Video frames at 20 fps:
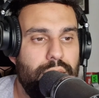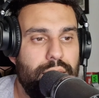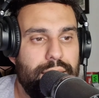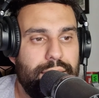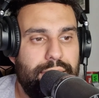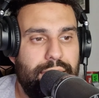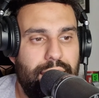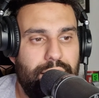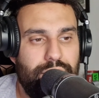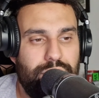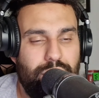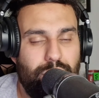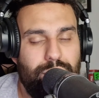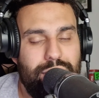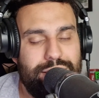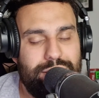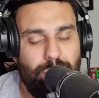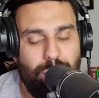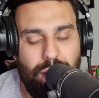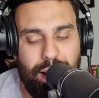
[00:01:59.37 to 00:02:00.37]
the
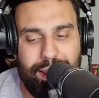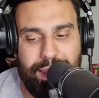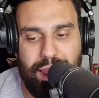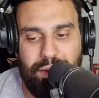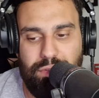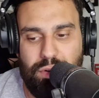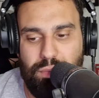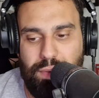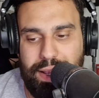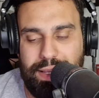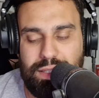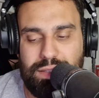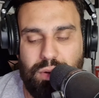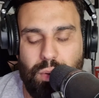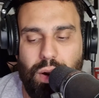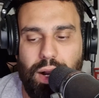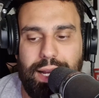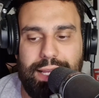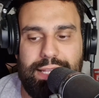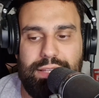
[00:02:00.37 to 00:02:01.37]
reason why Kevin ranks so
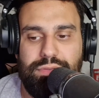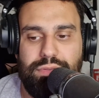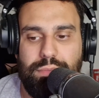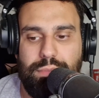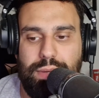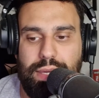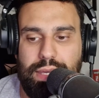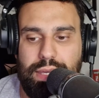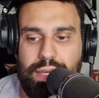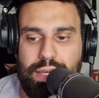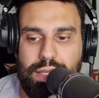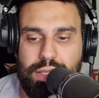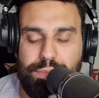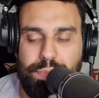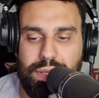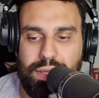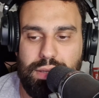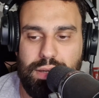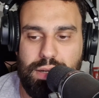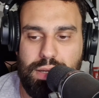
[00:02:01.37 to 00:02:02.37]
highly for me is
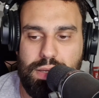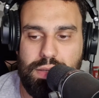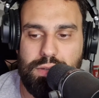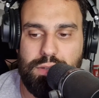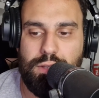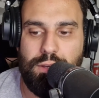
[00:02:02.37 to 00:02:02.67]
because